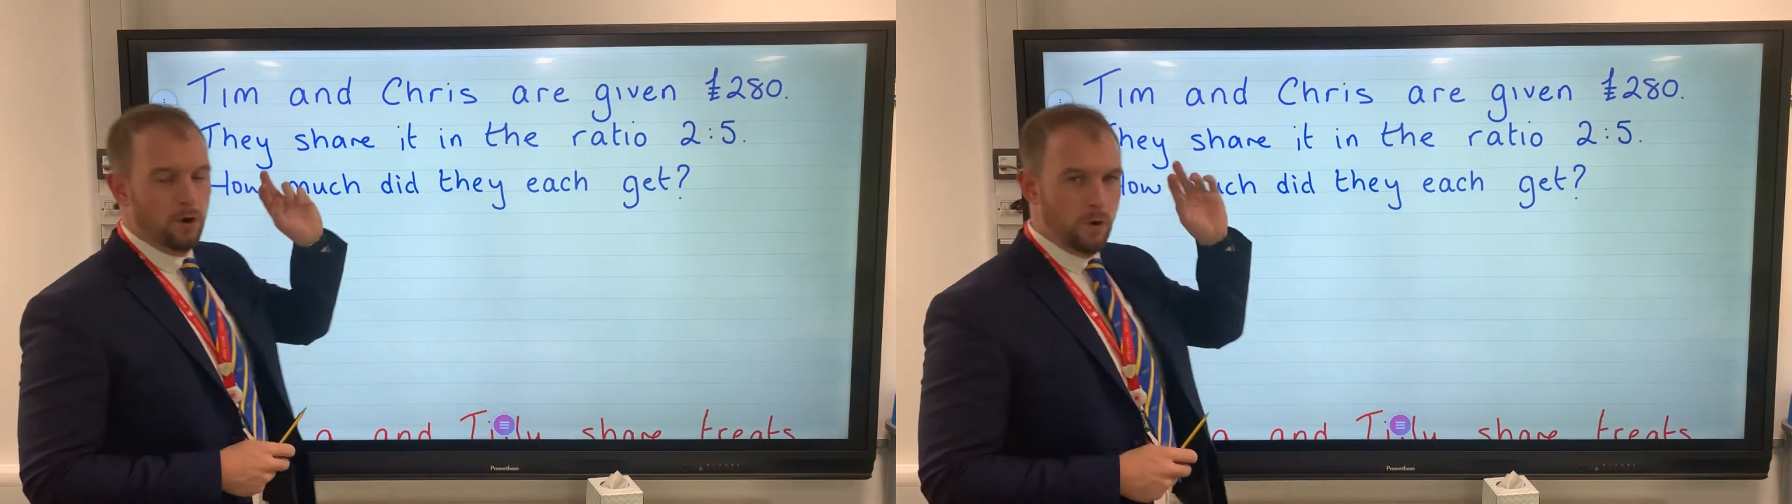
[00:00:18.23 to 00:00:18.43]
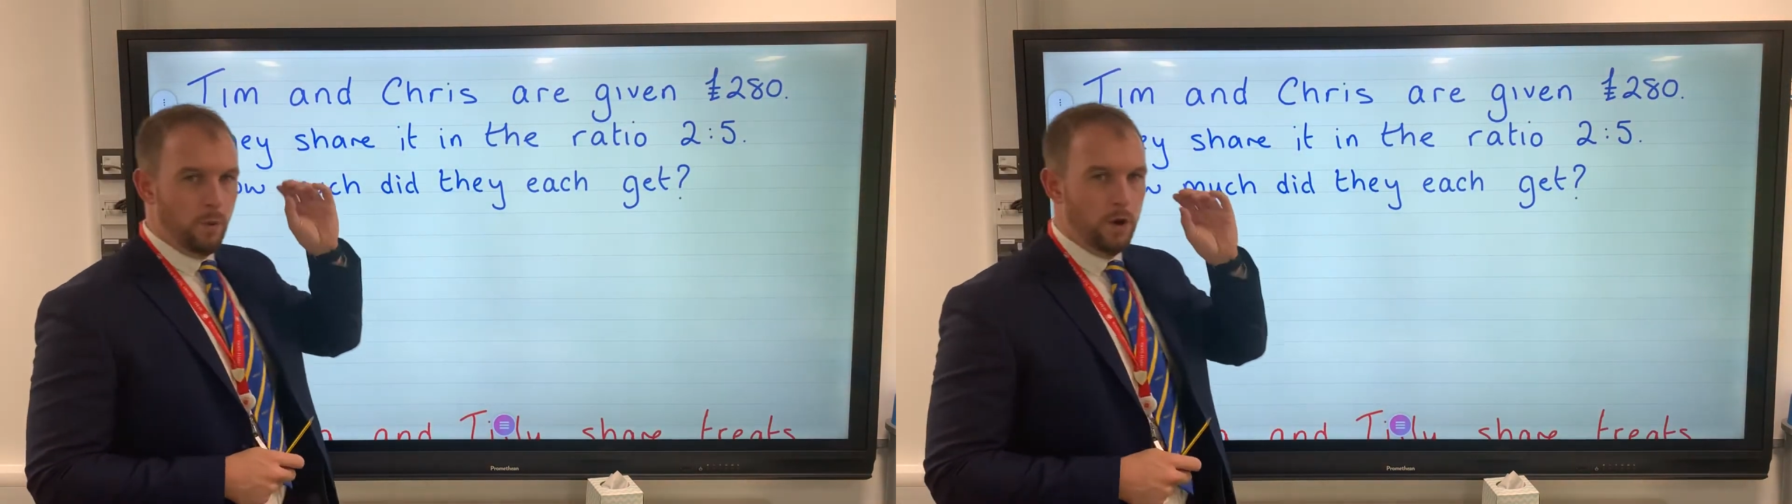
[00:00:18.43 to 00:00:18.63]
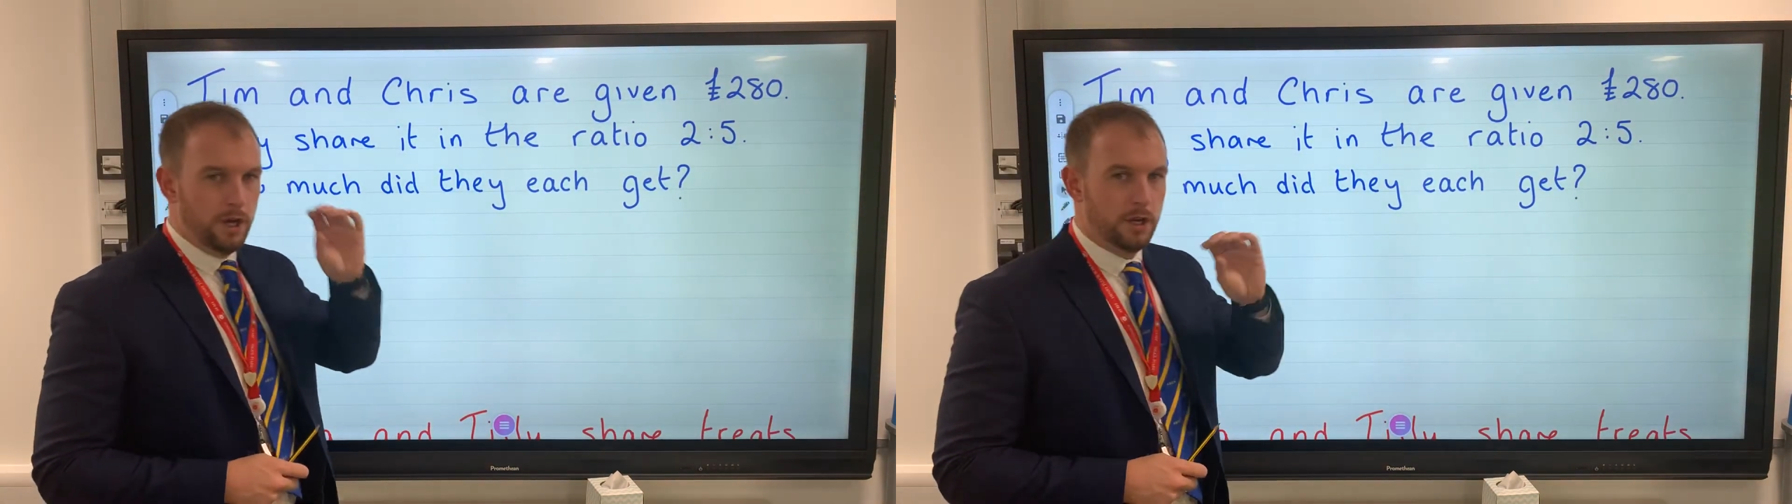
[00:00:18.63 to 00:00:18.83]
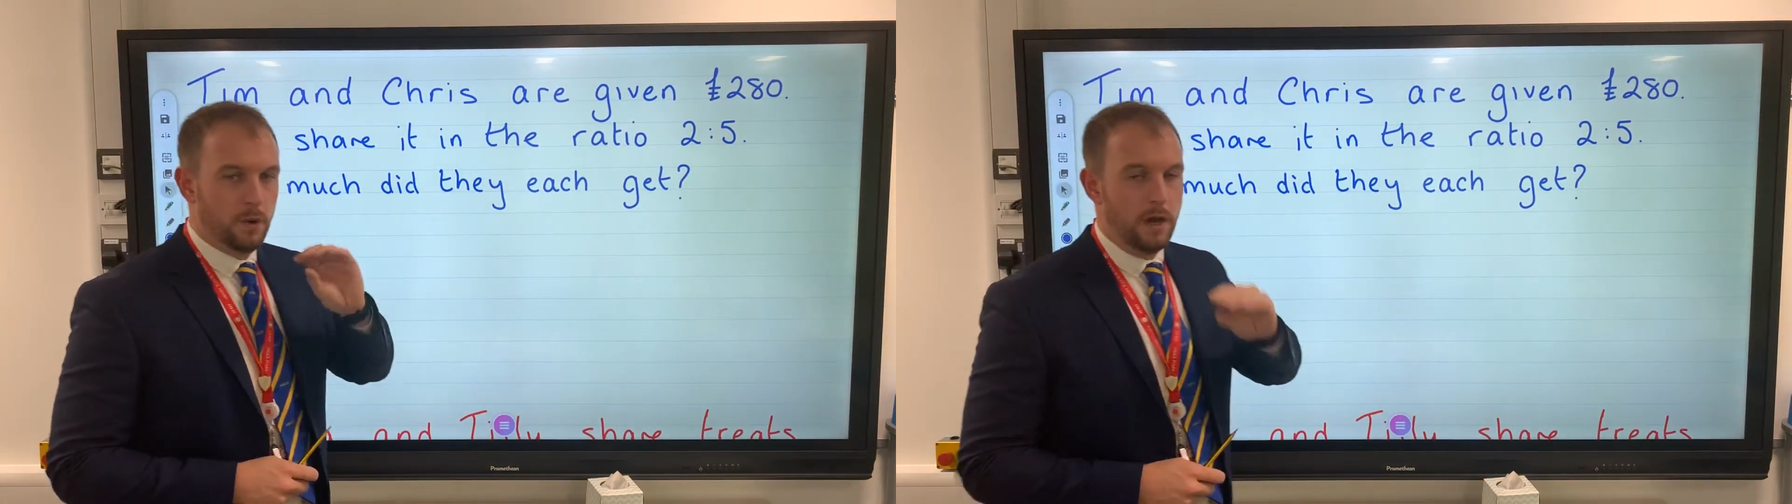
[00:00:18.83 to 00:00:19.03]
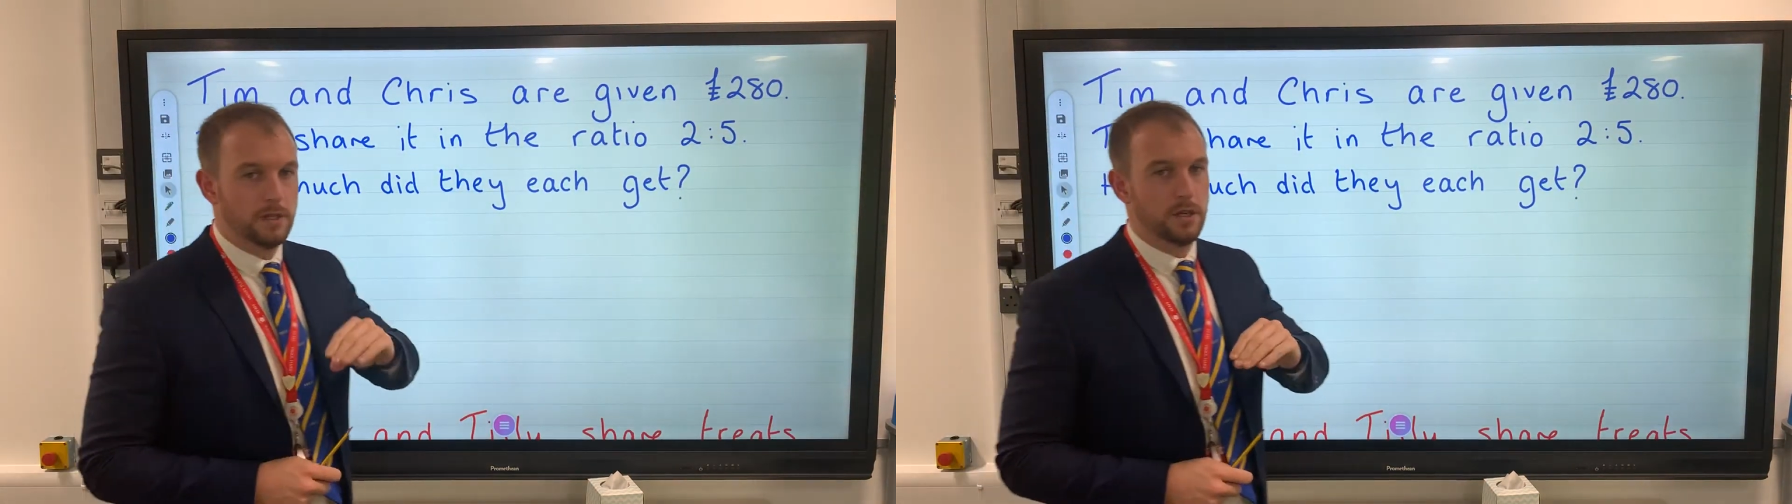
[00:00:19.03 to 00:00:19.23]
worded
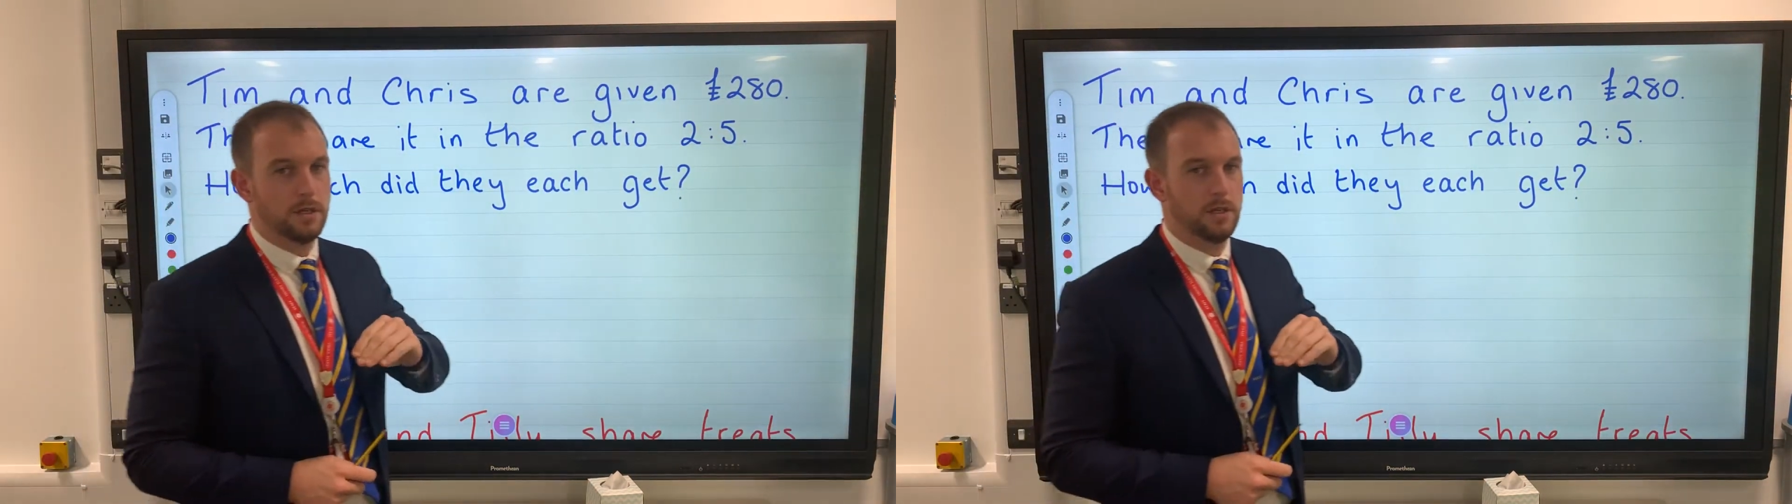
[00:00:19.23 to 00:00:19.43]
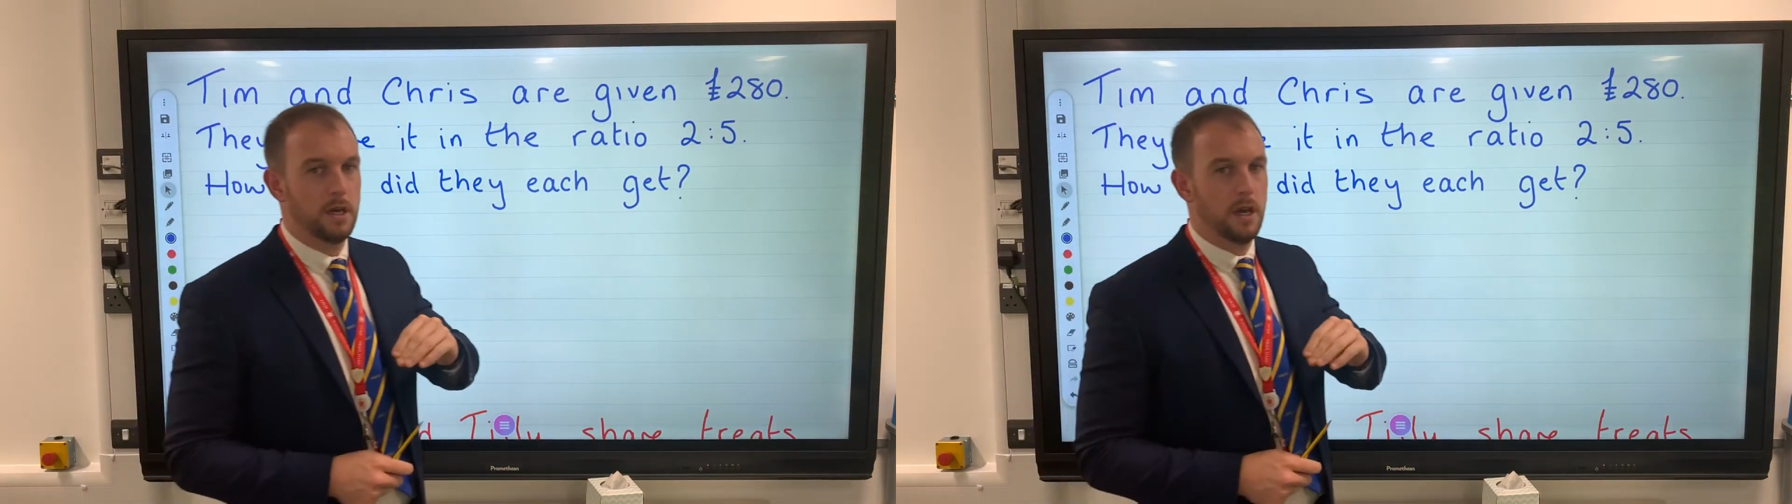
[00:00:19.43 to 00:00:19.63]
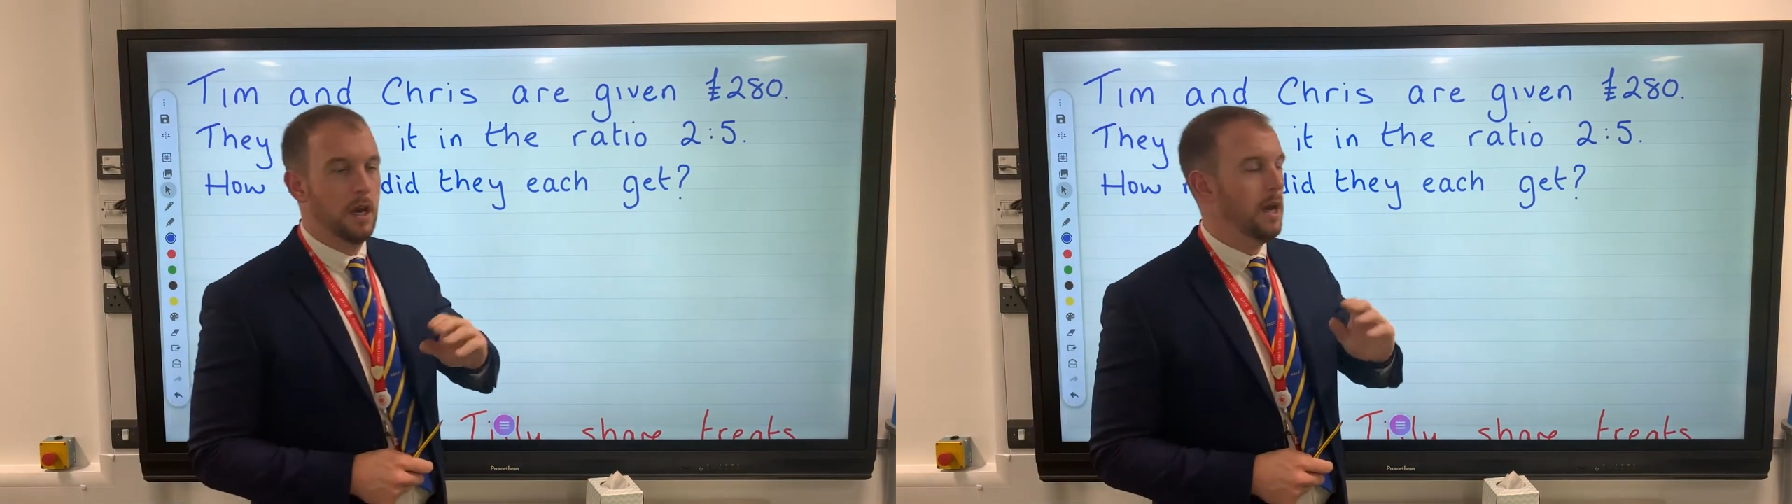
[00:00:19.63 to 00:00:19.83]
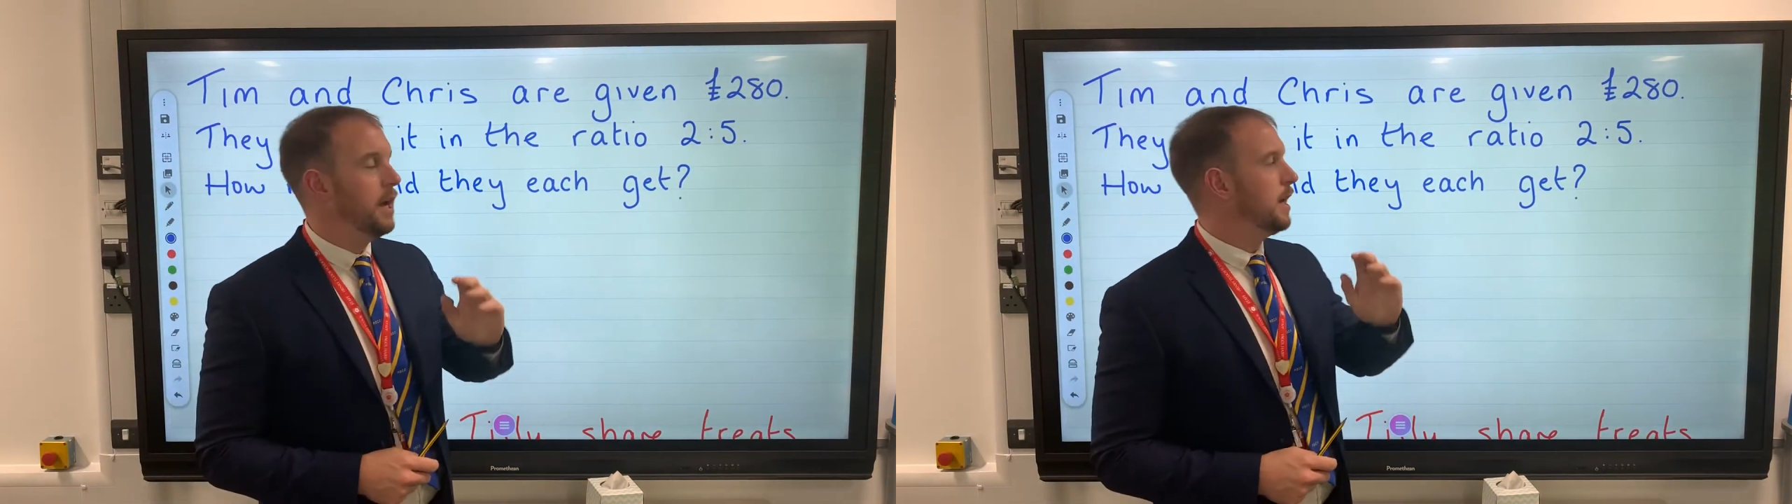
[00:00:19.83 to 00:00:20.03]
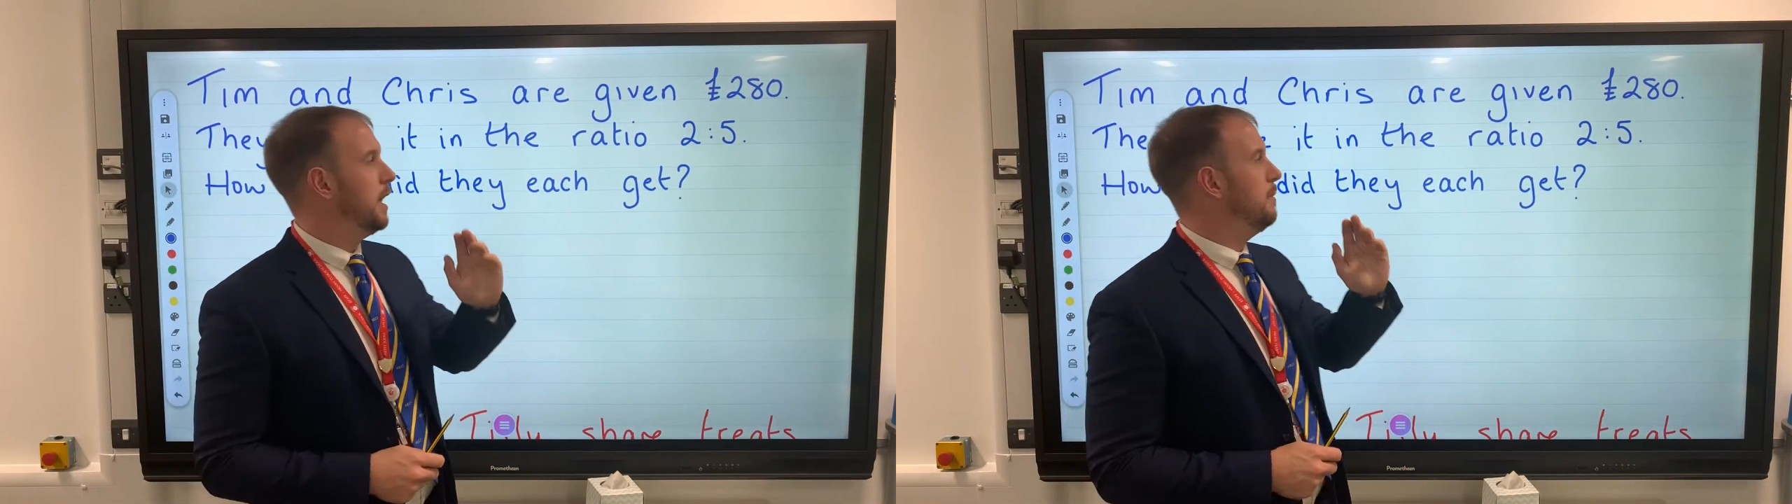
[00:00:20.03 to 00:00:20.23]
questions, okay?